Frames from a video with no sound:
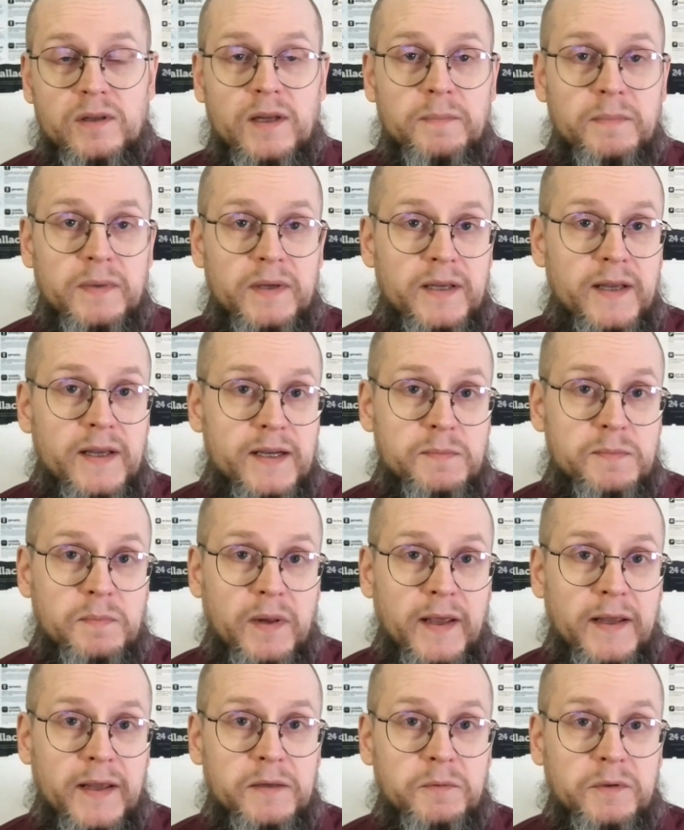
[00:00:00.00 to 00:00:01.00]
be
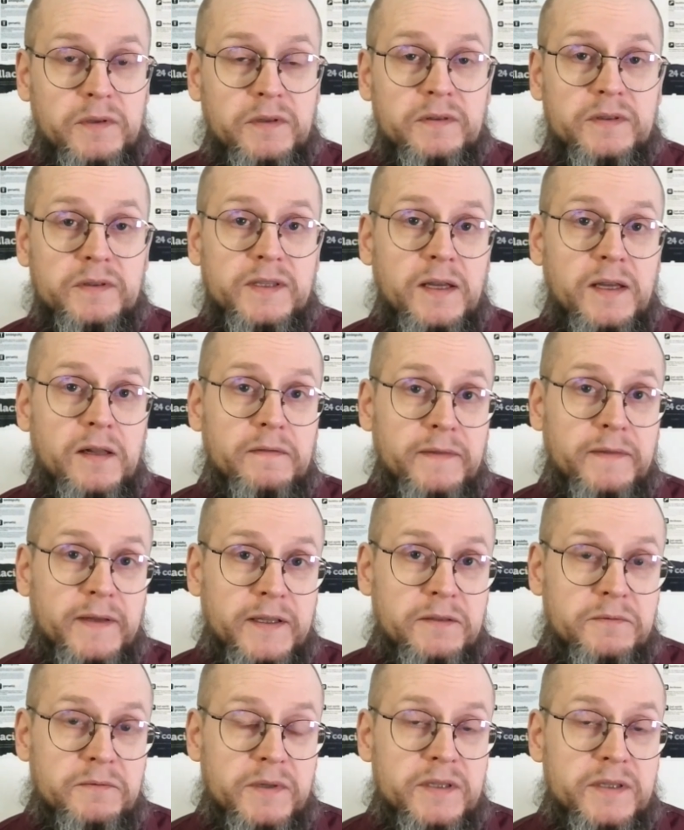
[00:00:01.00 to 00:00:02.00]
explained with
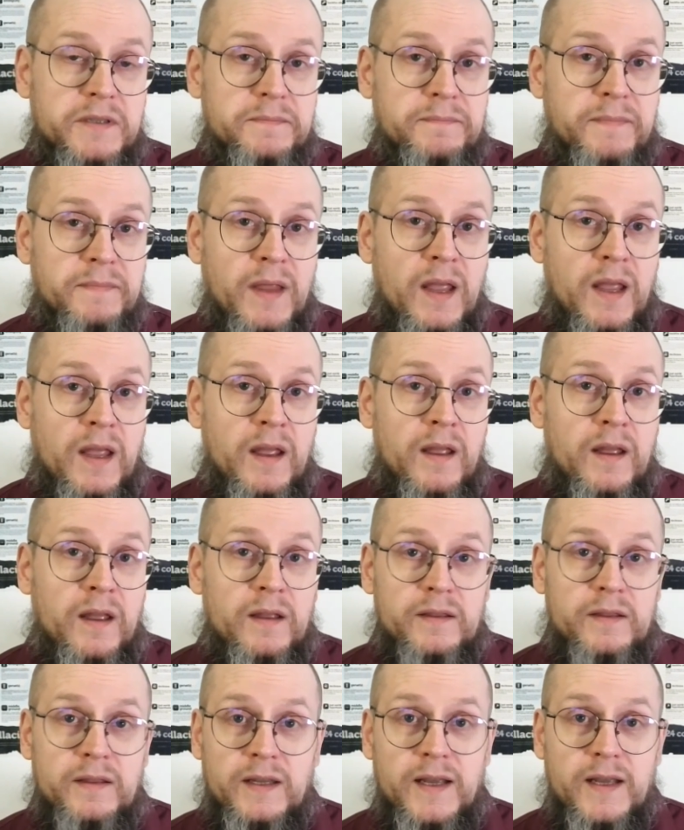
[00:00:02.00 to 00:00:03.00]
self-interest,
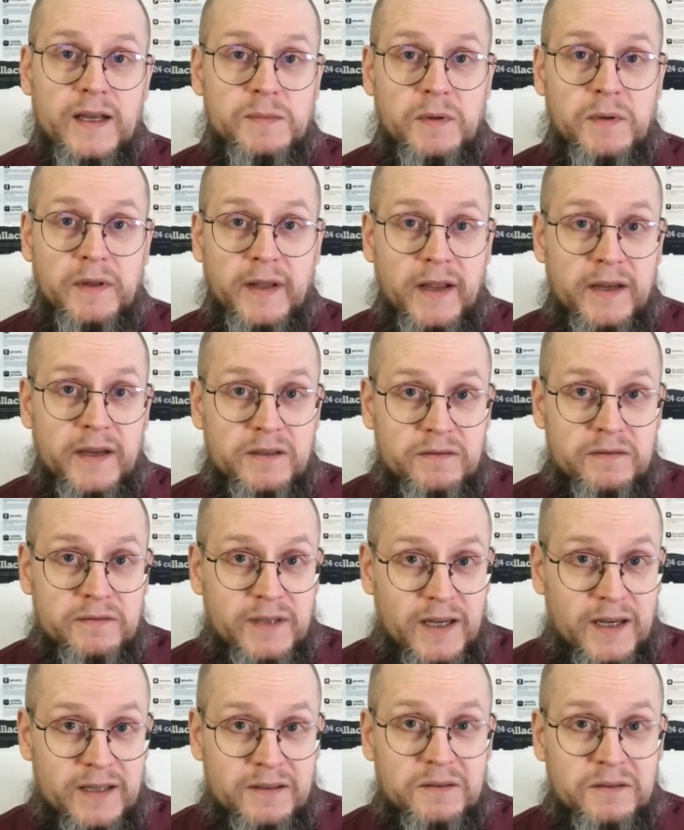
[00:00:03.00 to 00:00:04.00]
the explanation
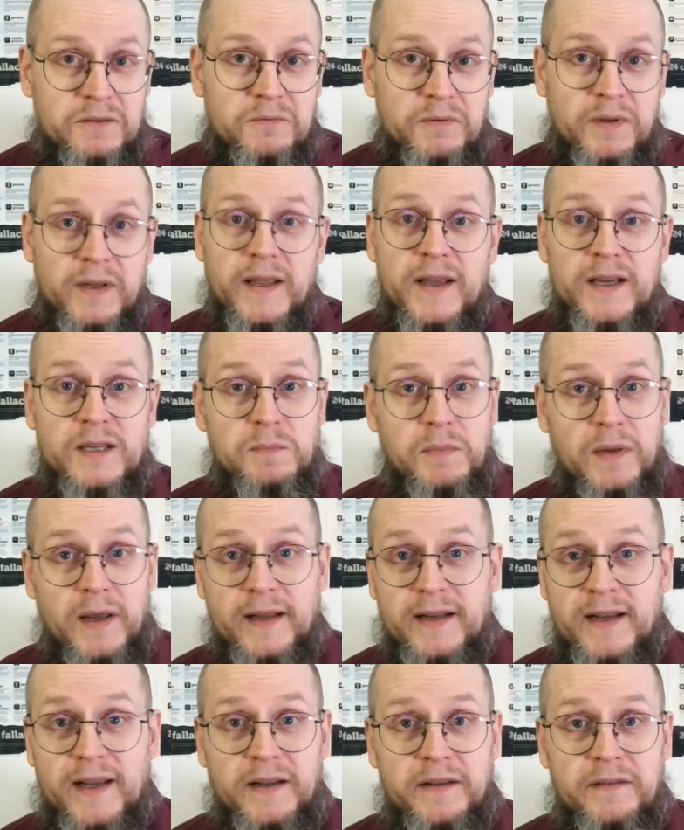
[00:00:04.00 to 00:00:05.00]
doesn't really explain
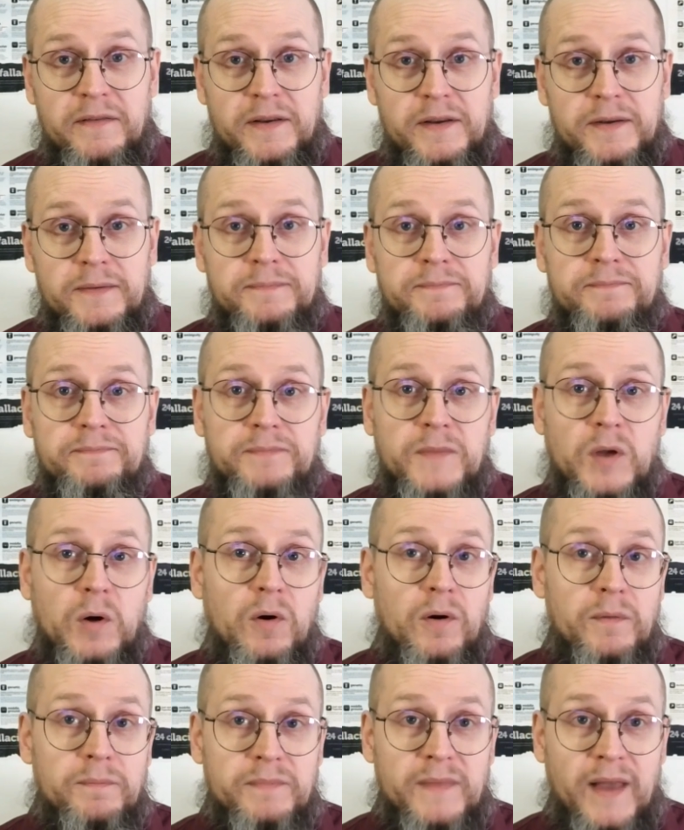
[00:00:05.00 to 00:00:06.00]
anything,
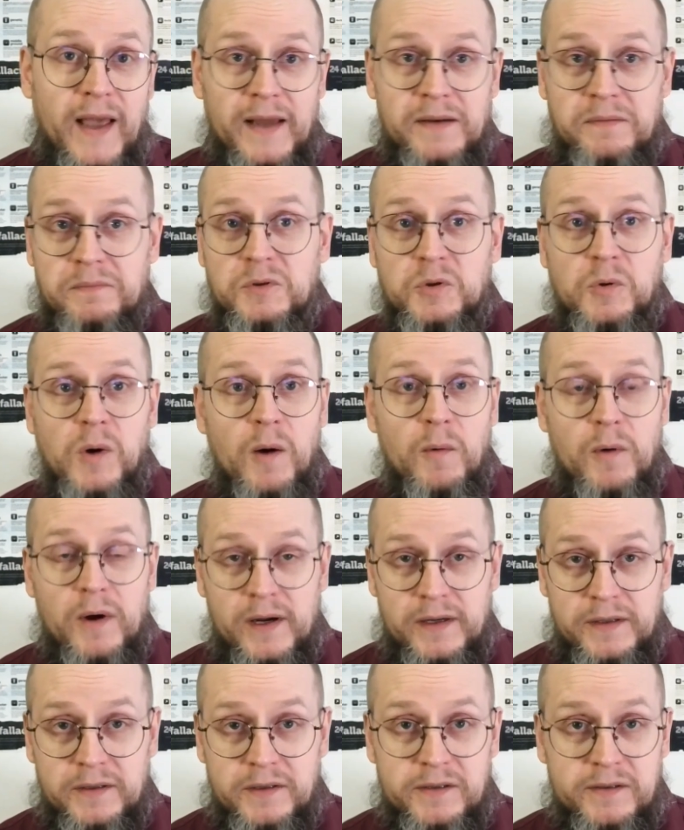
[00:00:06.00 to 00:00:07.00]
or add to our
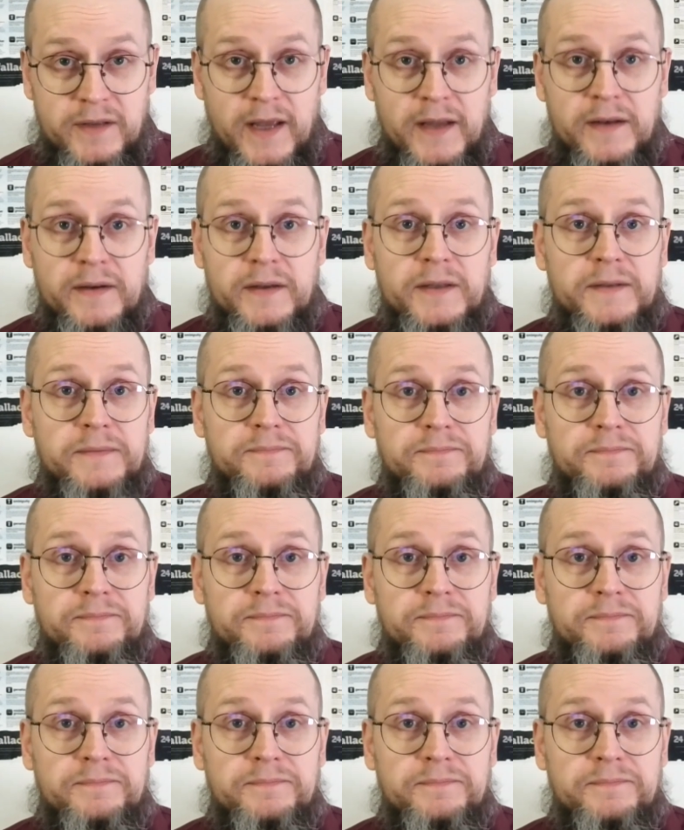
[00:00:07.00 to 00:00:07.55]
understanding.